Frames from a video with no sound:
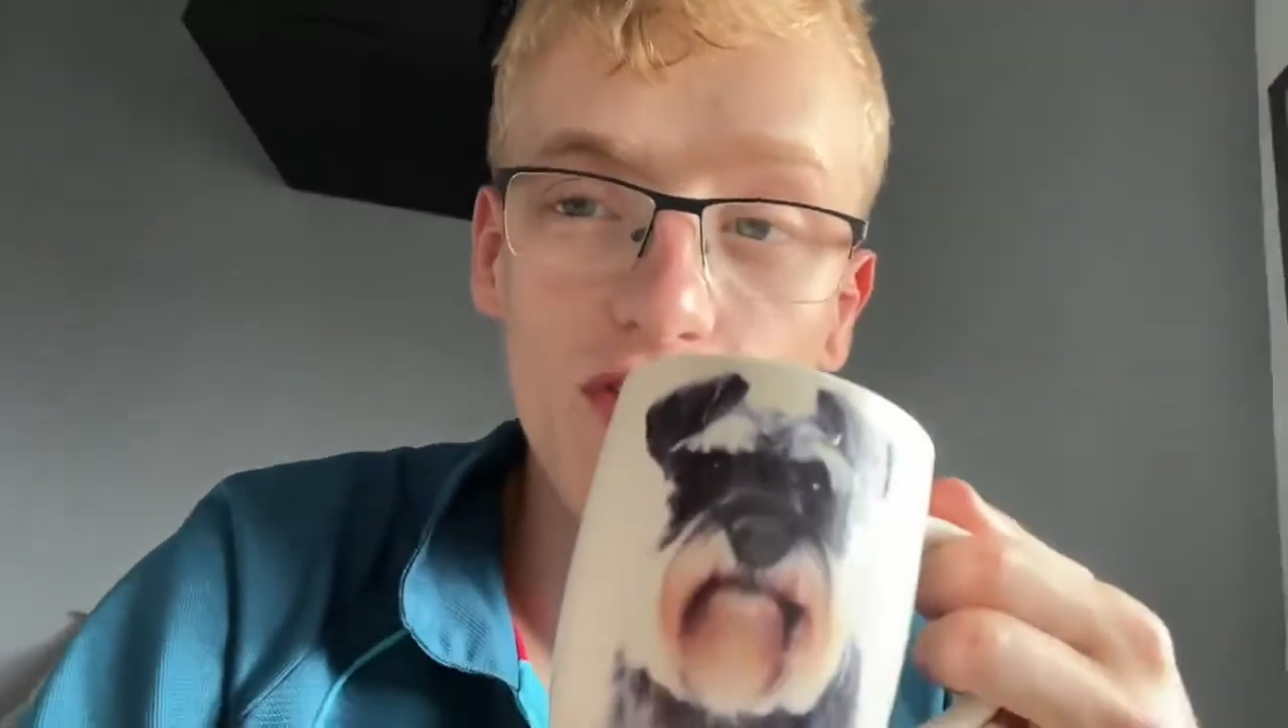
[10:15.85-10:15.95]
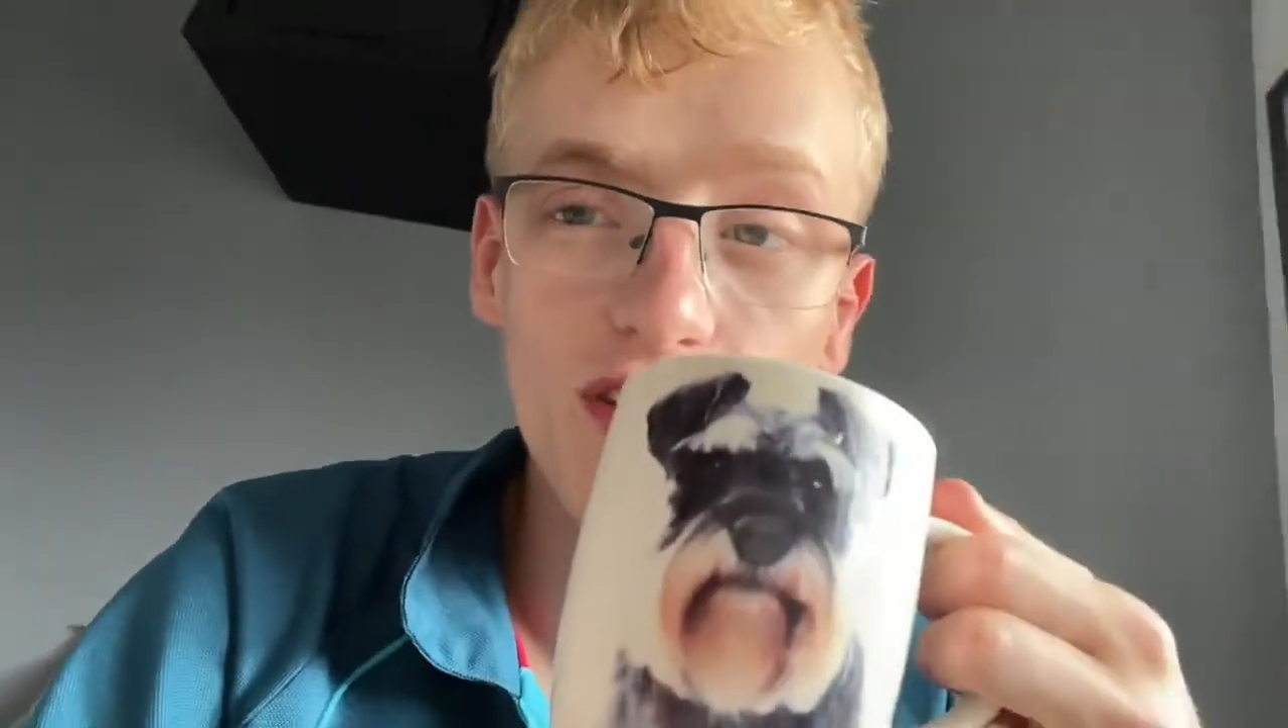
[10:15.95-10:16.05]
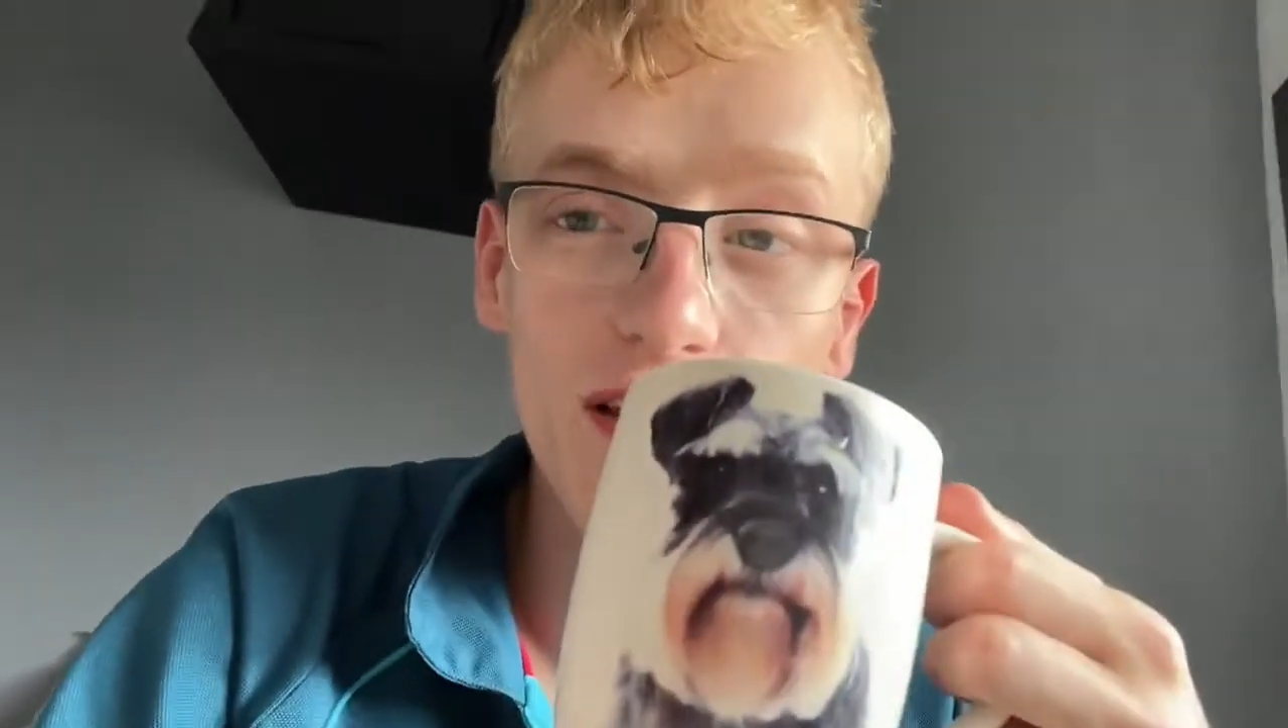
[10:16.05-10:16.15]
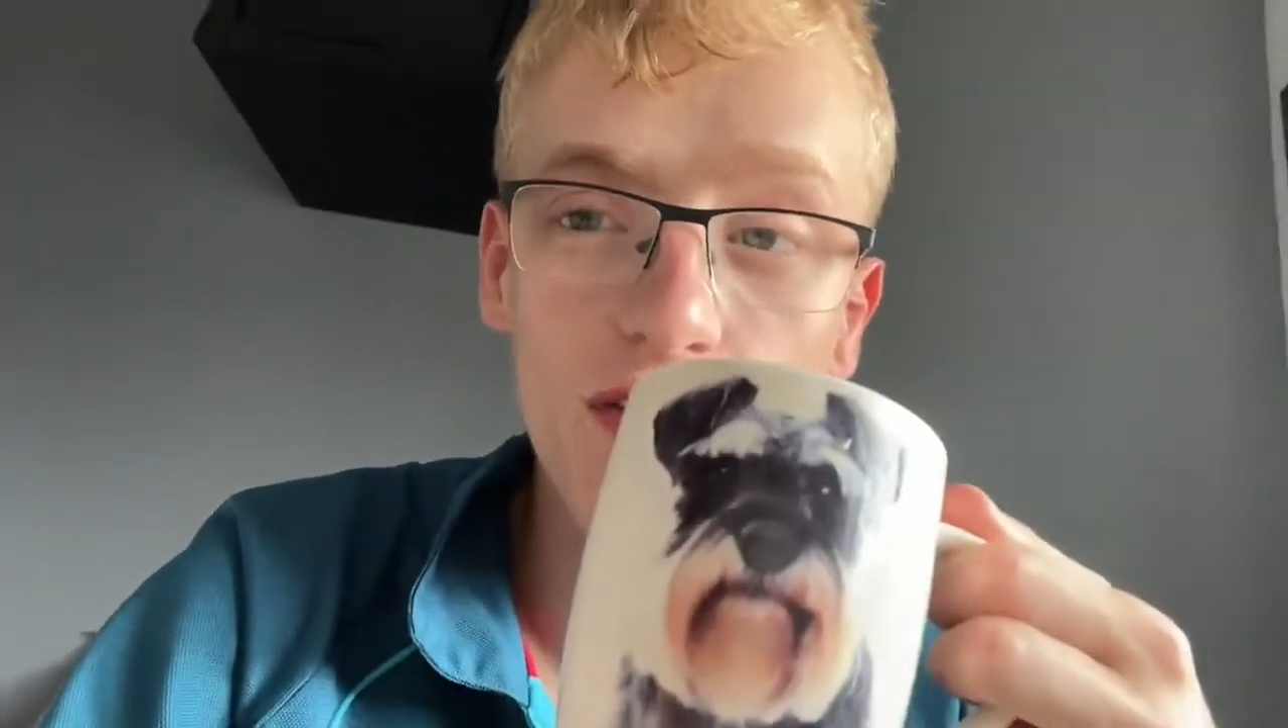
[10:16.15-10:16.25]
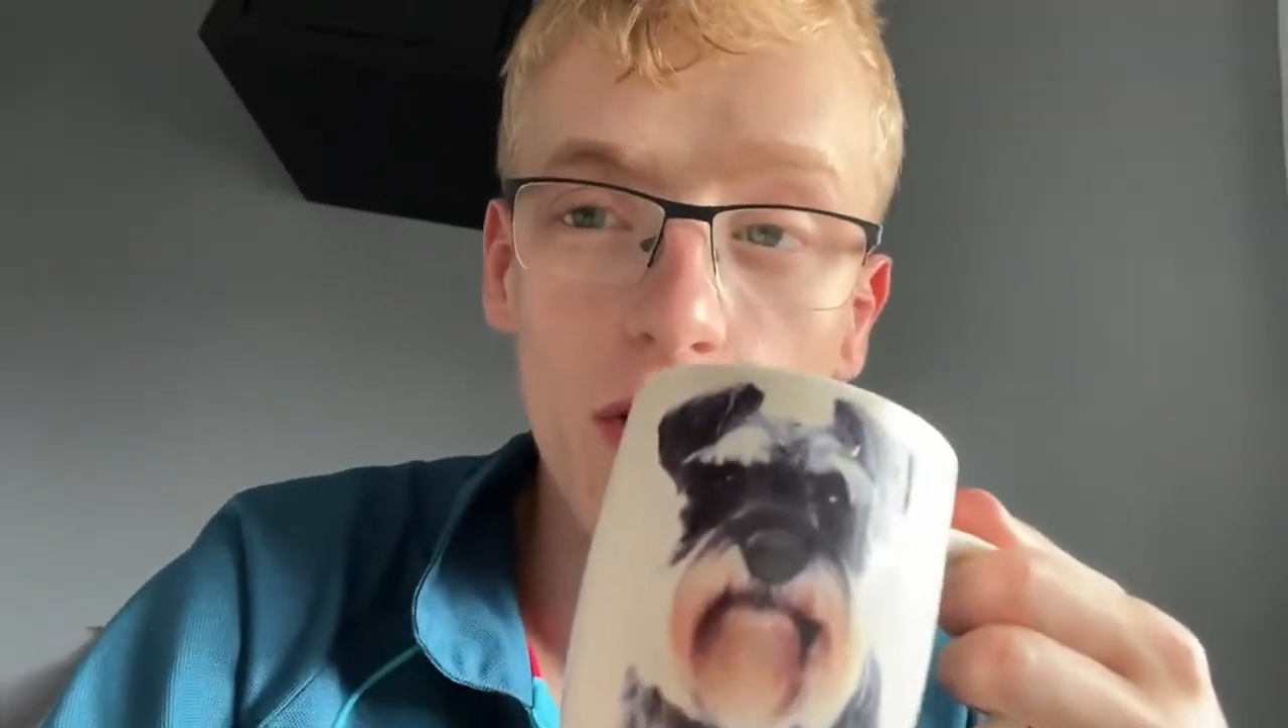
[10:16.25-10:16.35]
to
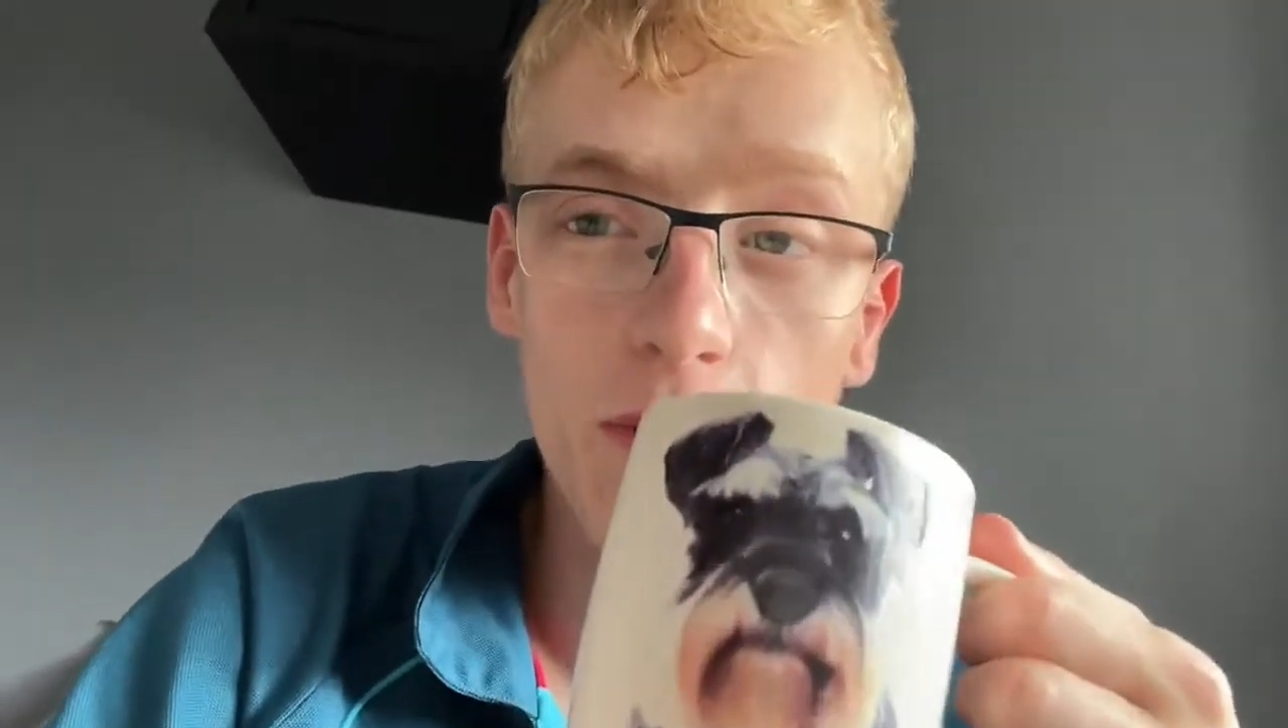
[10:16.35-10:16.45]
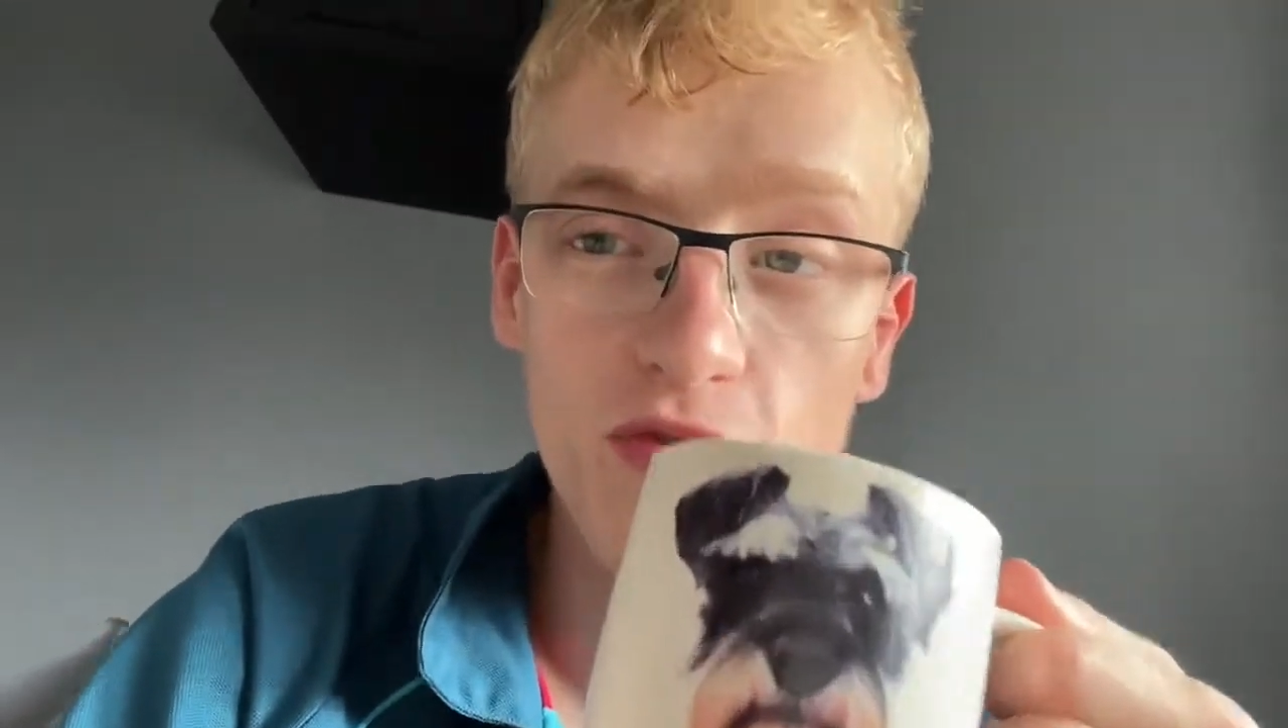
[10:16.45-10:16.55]
keep up